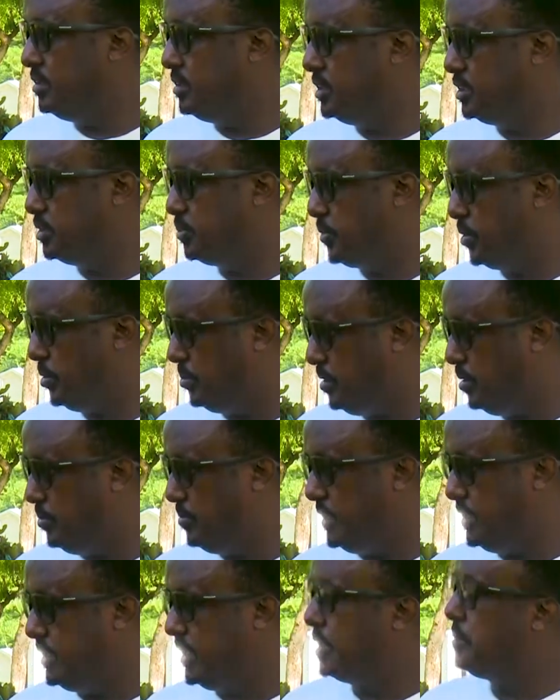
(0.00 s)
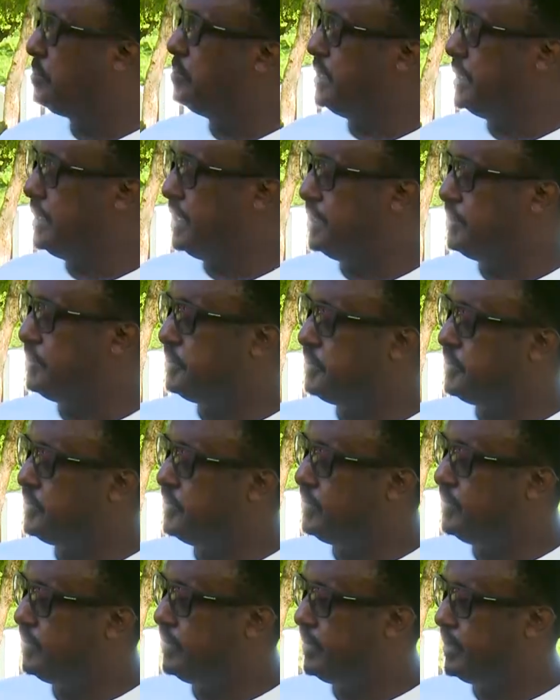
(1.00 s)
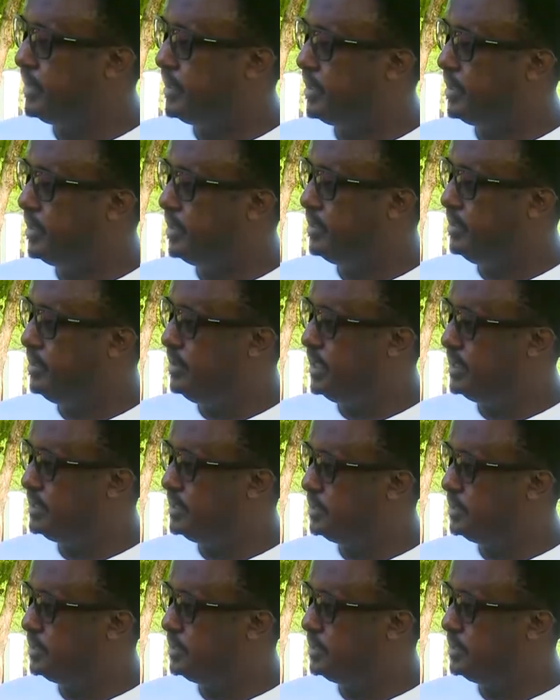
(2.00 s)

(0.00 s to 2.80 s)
this problem in that manner.